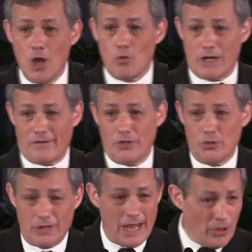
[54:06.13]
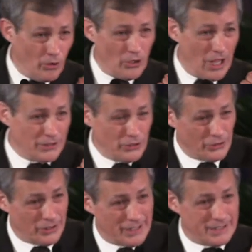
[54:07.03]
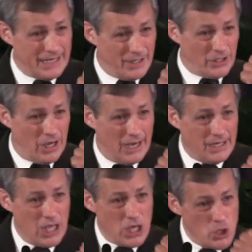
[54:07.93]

Whatever you and I hold on to and say to God,